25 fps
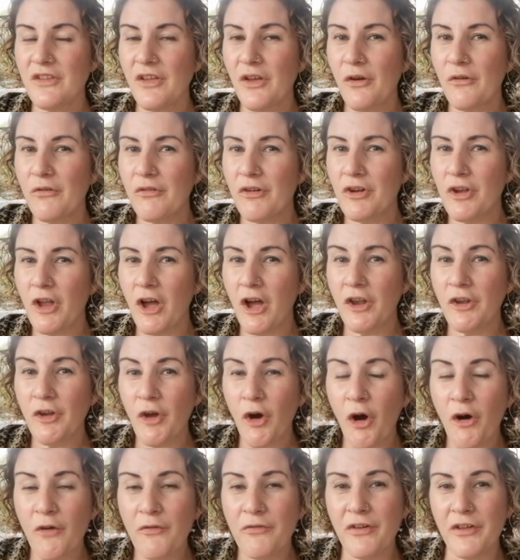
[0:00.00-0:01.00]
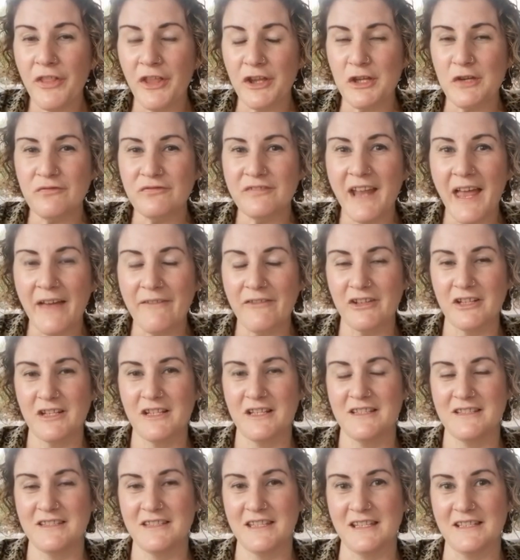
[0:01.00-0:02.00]
or an offer that you've never
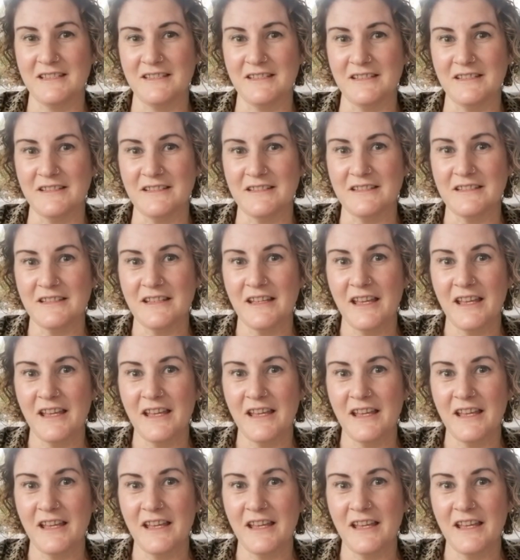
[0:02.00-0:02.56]
considered,